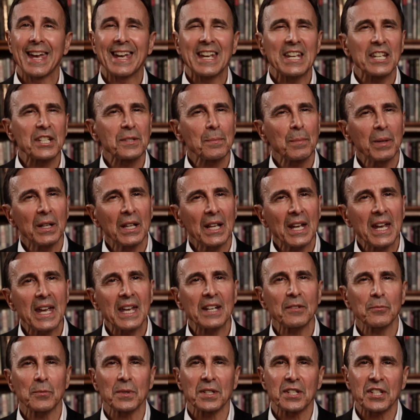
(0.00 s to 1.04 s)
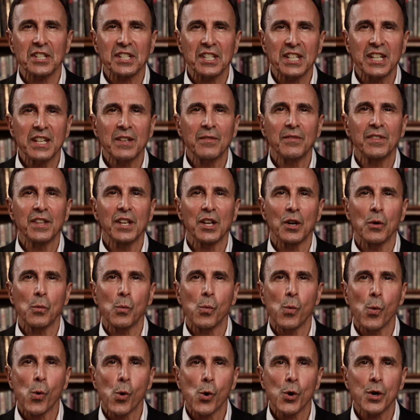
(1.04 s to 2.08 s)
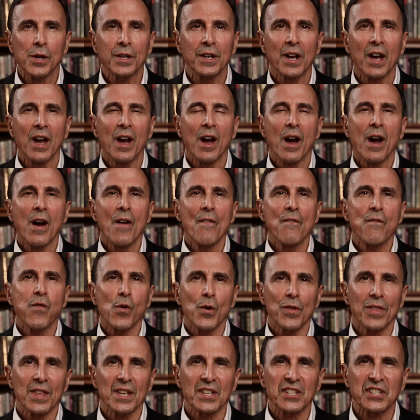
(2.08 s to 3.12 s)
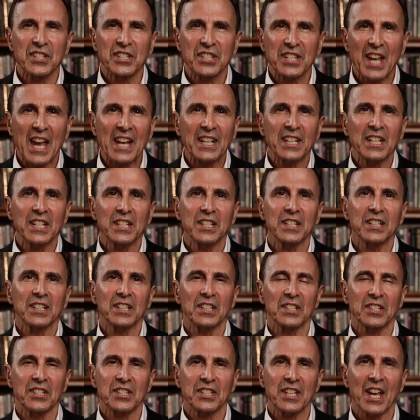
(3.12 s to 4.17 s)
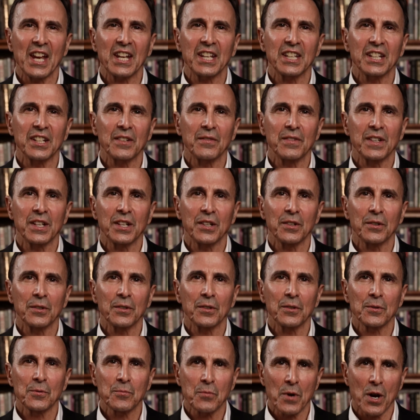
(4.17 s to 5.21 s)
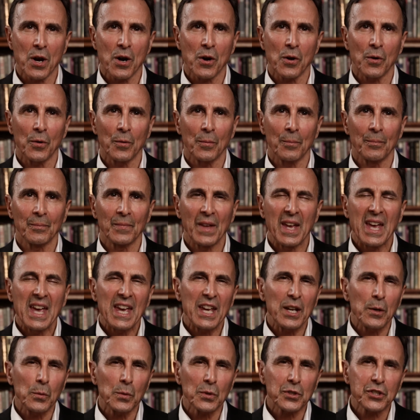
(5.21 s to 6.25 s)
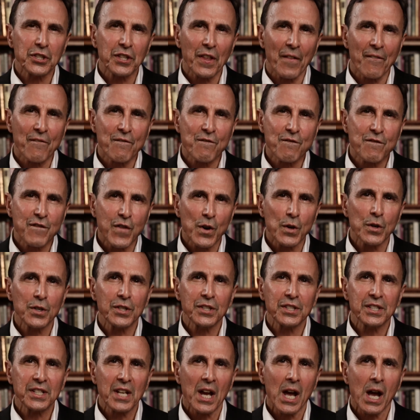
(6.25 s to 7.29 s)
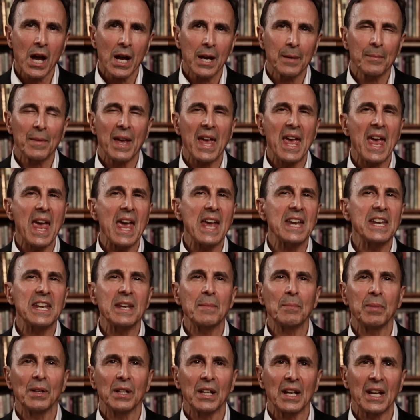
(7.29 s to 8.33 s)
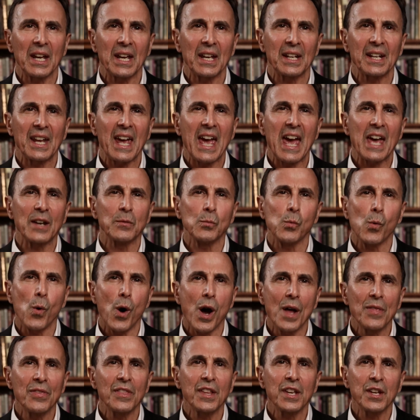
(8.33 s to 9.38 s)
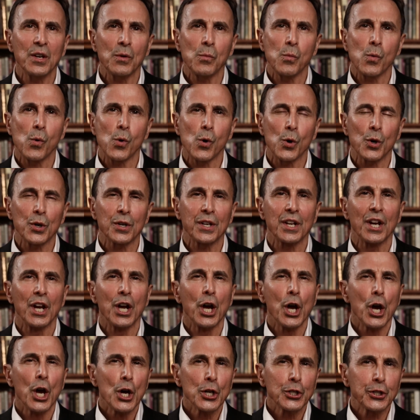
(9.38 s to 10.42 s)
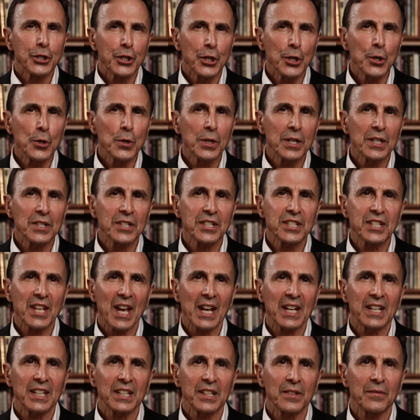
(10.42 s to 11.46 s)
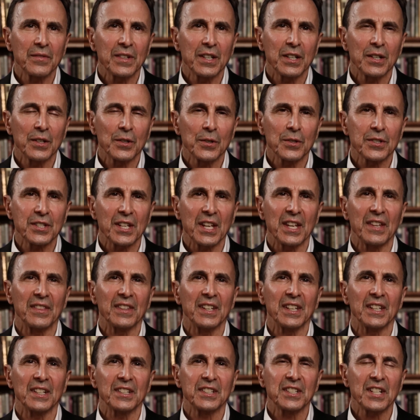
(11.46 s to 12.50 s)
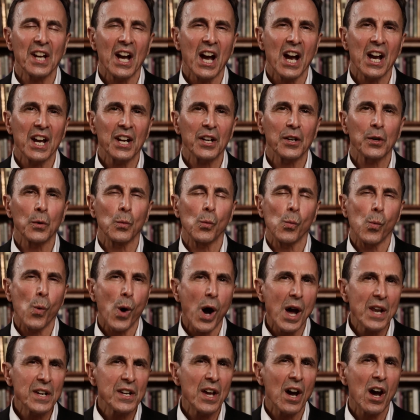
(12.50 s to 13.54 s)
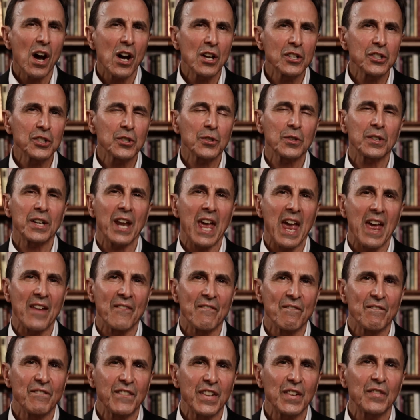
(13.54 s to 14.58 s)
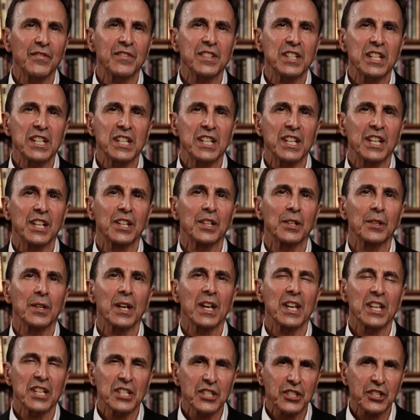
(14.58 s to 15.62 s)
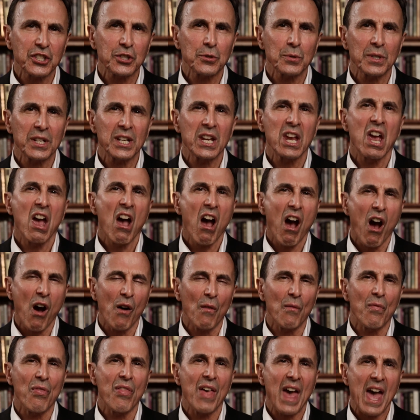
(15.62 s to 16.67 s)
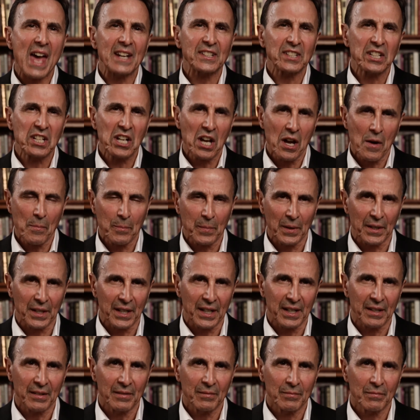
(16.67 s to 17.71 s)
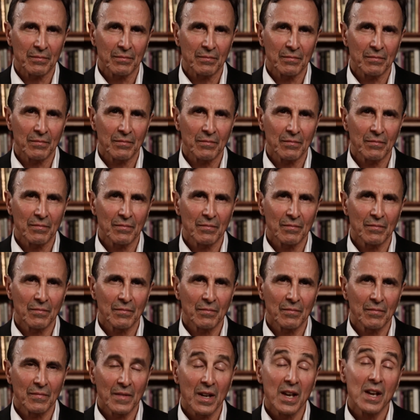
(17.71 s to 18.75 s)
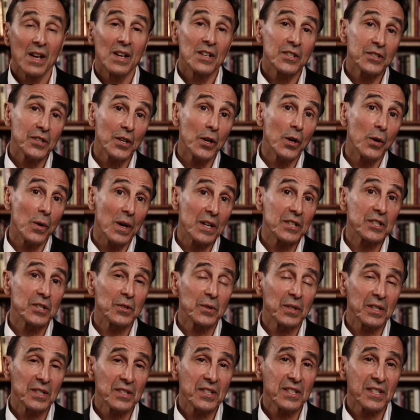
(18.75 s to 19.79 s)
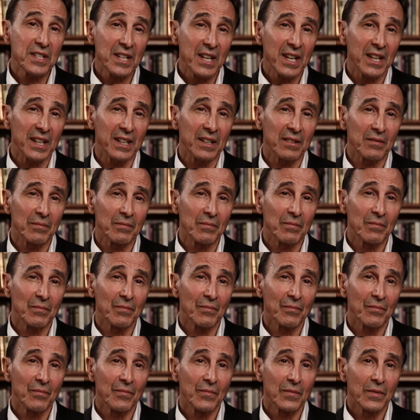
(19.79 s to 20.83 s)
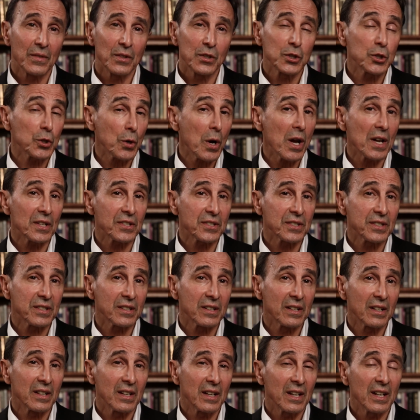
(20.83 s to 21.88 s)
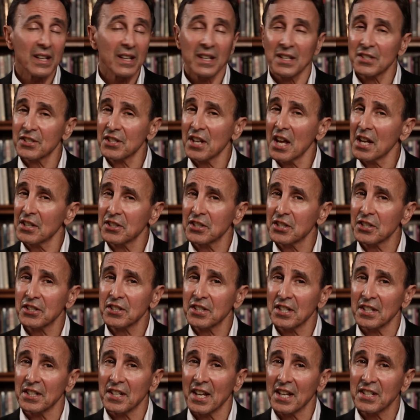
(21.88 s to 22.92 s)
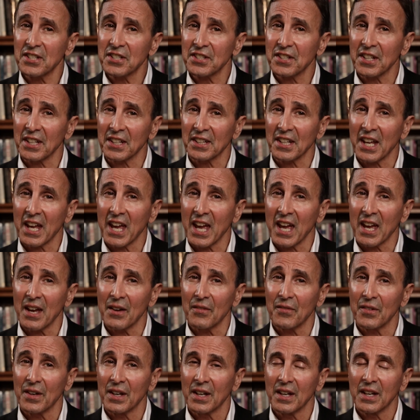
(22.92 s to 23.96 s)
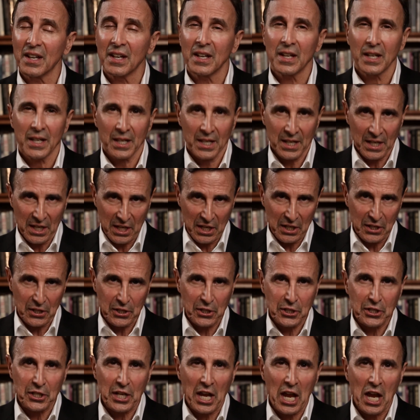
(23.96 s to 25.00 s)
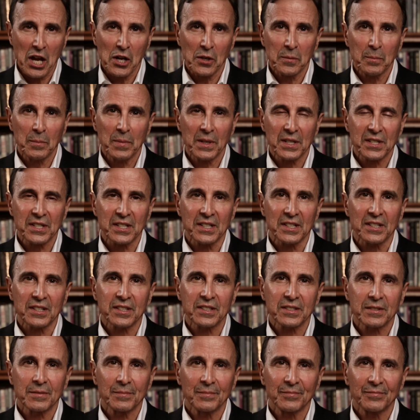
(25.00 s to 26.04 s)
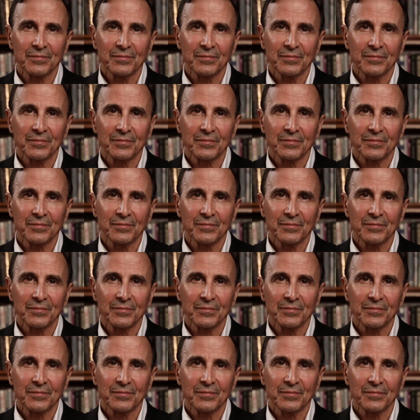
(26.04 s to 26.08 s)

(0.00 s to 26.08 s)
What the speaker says: His plant received the award for the second consecutive year in a row. It was the first time any plant had won the award 2 consecutive years in the entire 150-year history of that company. So, as you can see, trust is not just a nice thing to have, it's sound business.